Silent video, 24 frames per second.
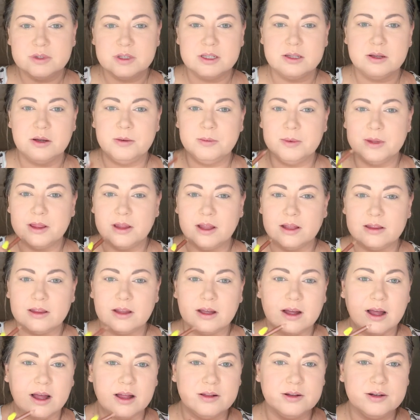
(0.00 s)
See, I mean, like,
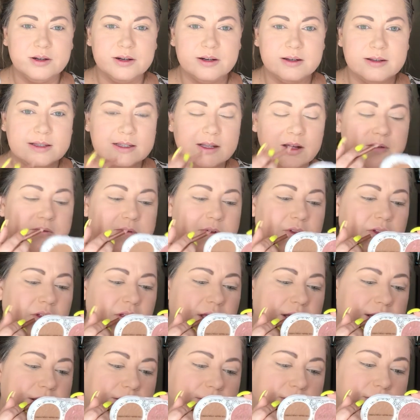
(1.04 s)
the color itself of the
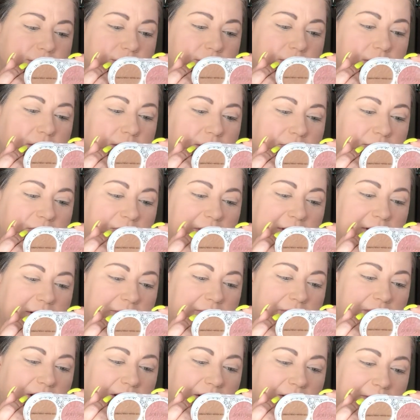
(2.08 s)
liner is pretty. I'm filling
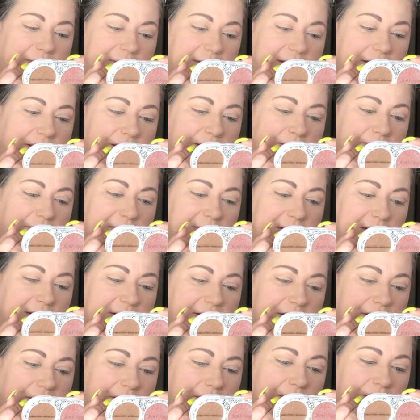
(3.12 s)
them all the way in, but